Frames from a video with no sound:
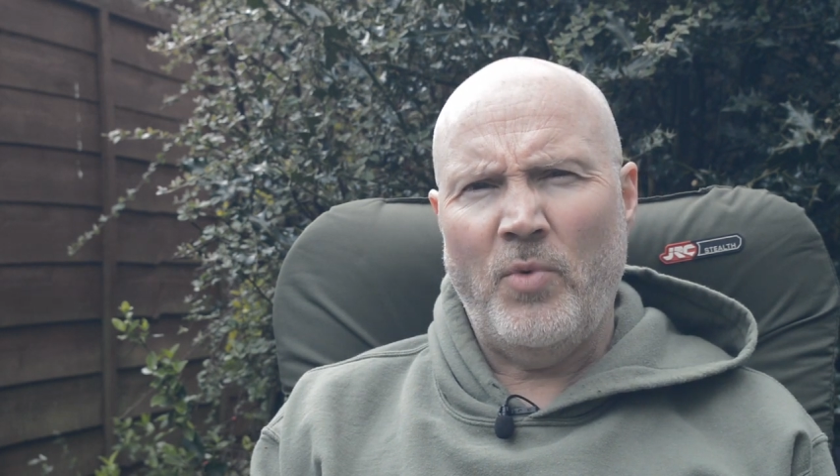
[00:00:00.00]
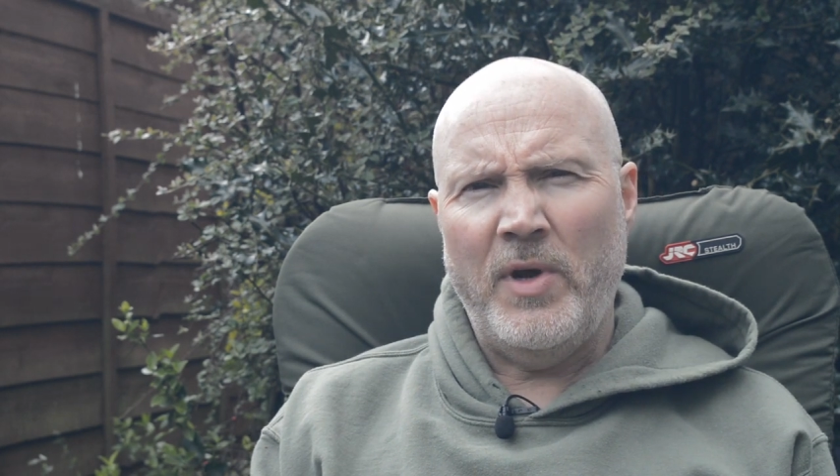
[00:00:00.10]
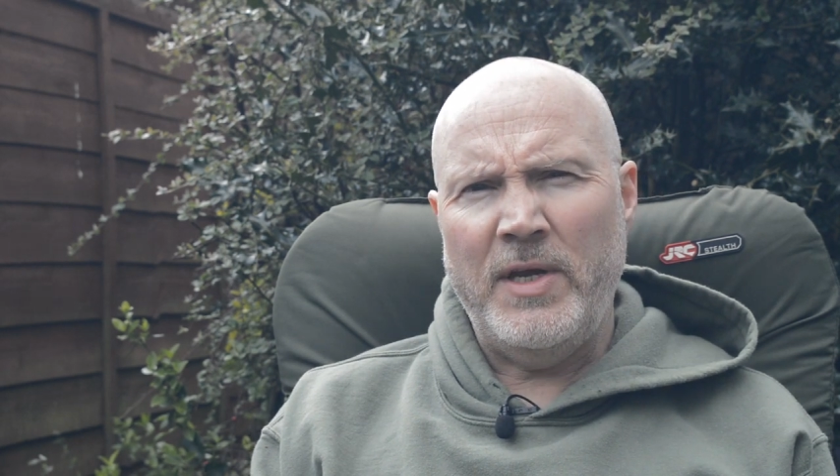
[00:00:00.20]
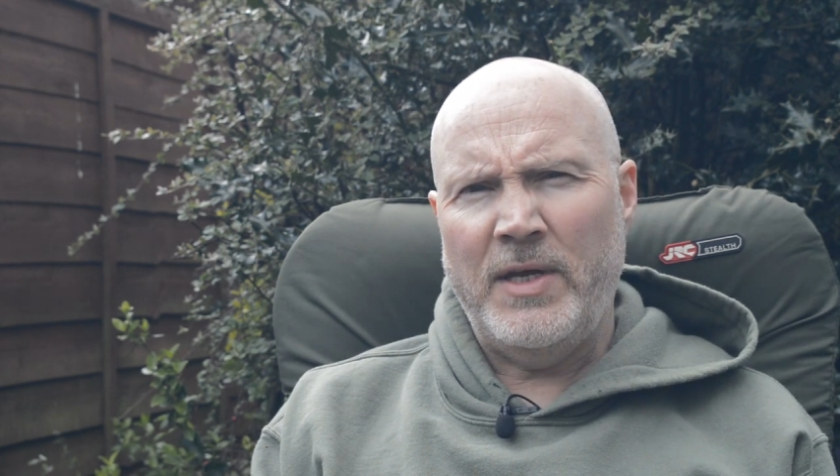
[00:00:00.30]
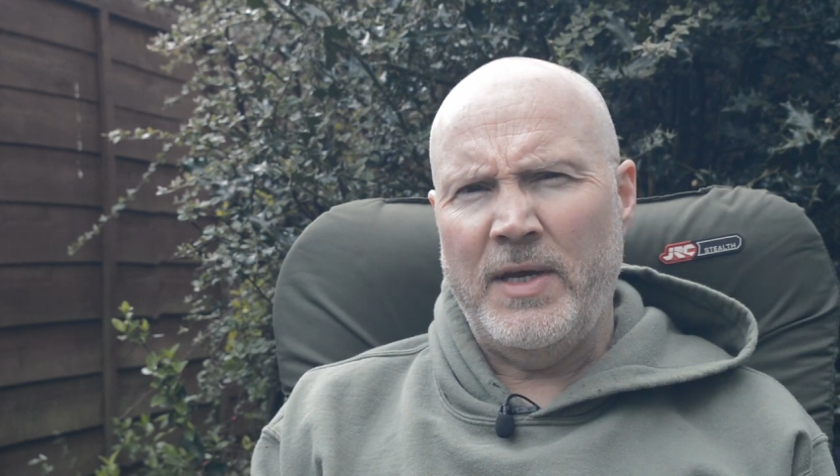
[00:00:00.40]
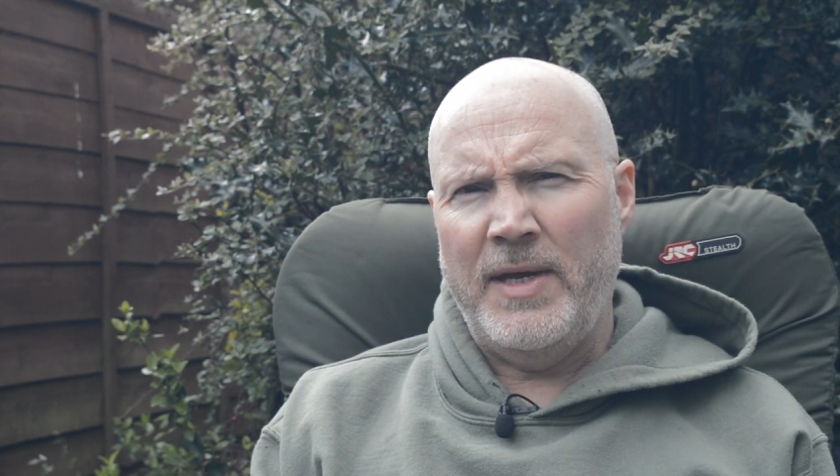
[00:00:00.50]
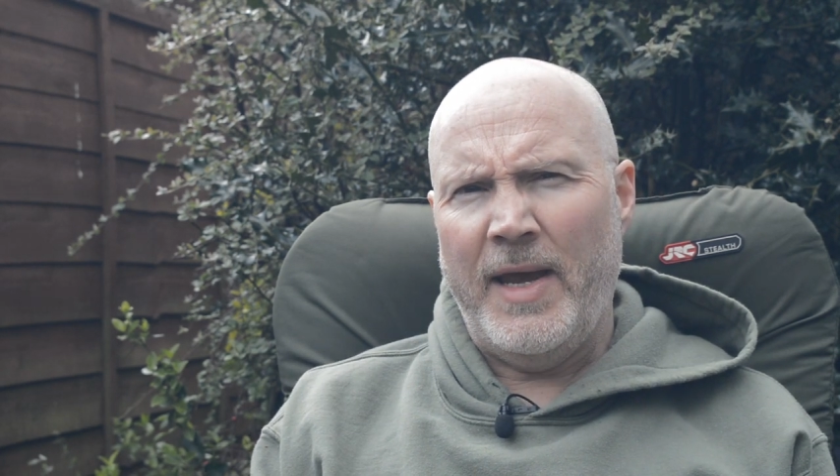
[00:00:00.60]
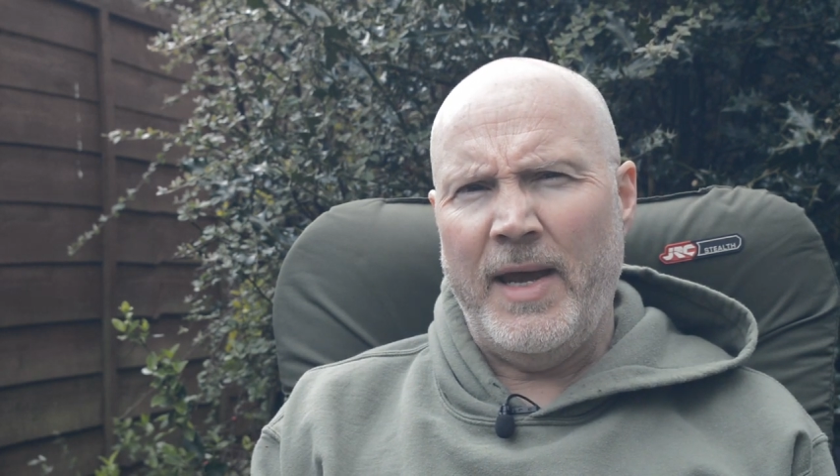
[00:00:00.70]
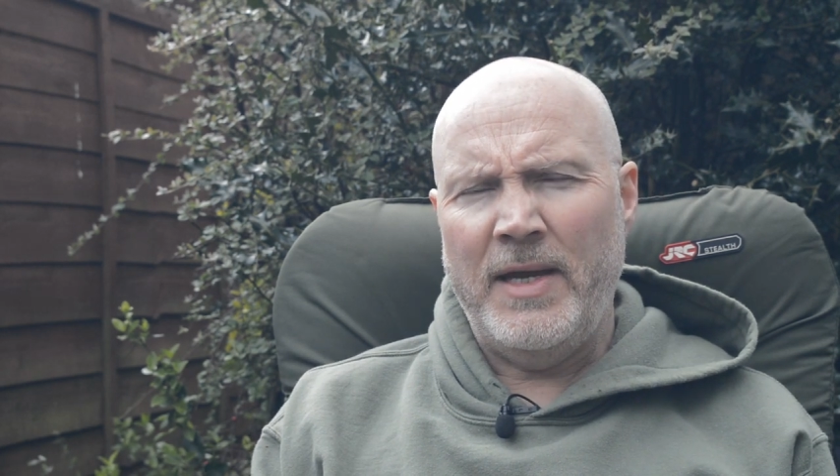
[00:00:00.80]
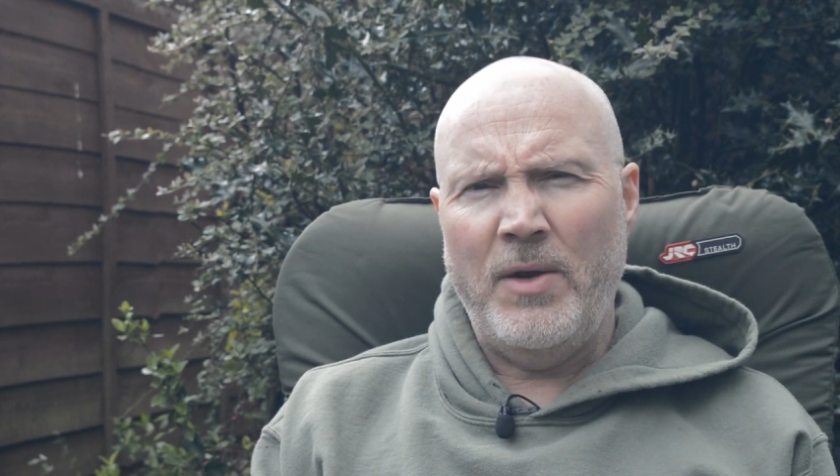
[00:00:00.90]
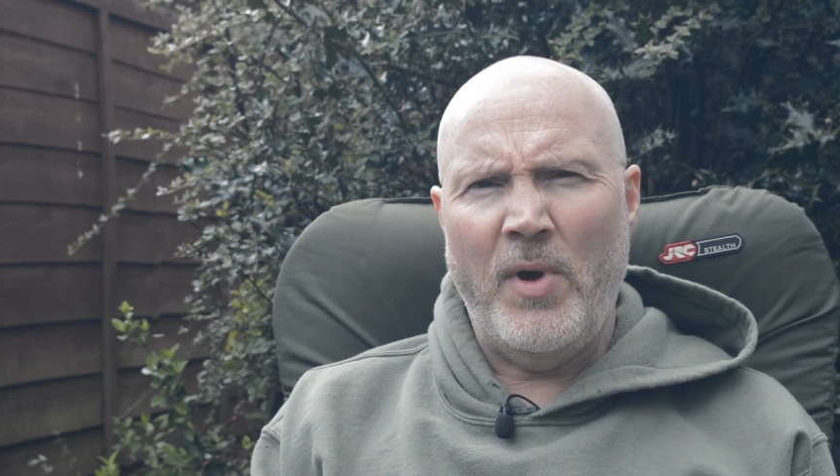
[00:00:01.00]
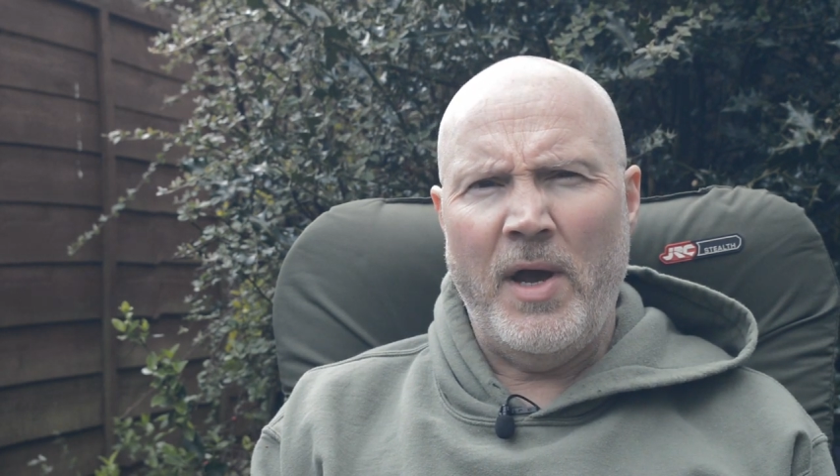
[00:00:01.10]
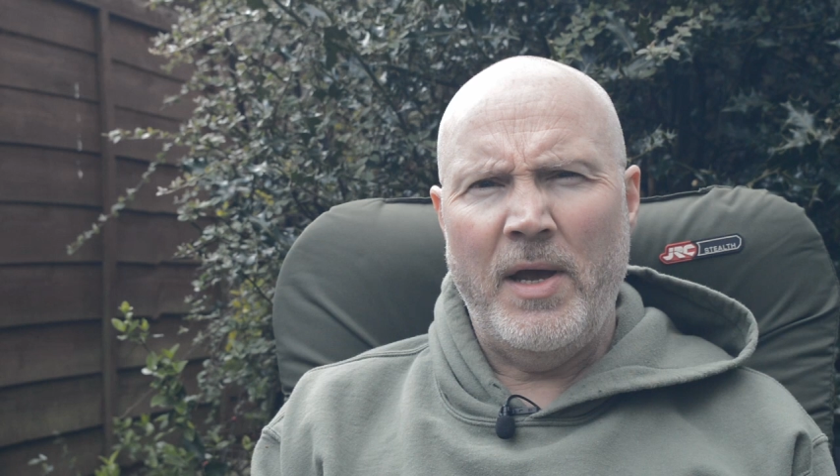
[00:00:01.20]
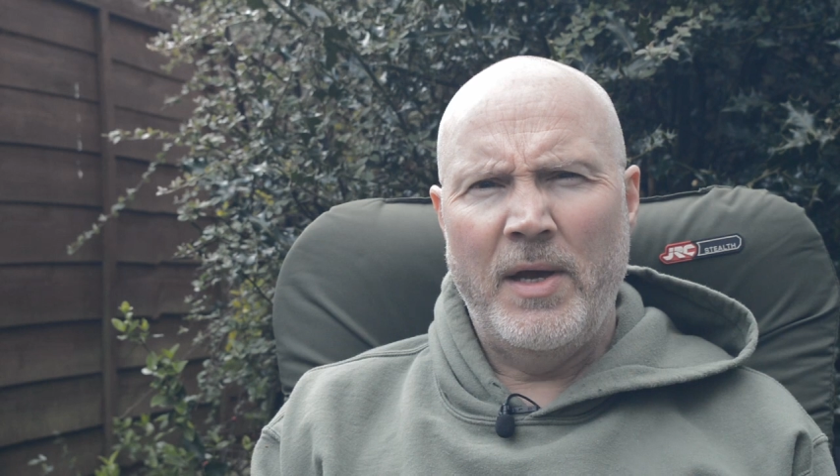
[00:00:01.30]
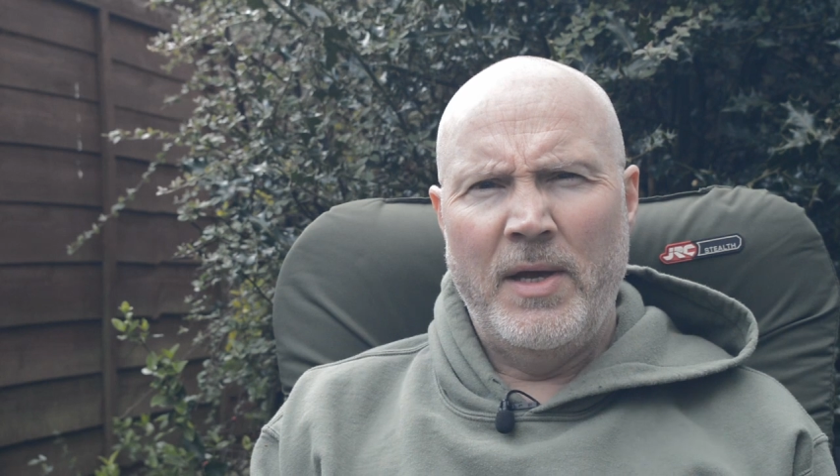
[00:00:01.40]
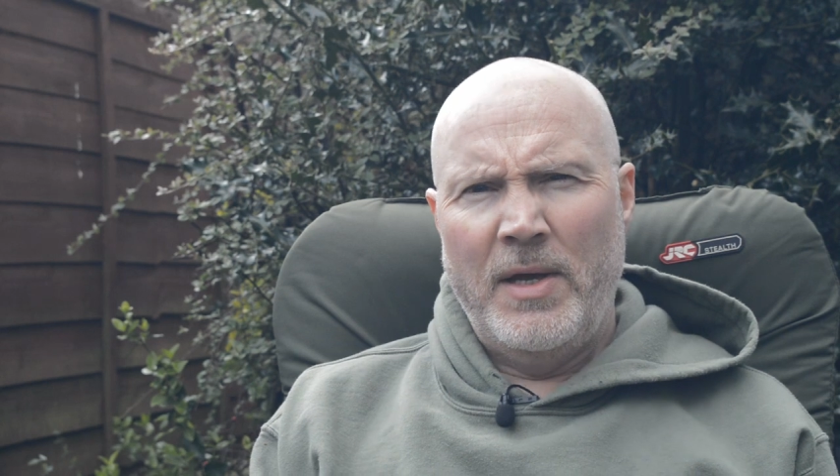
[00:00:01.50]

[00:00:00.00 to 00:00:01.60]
where you can get anywhere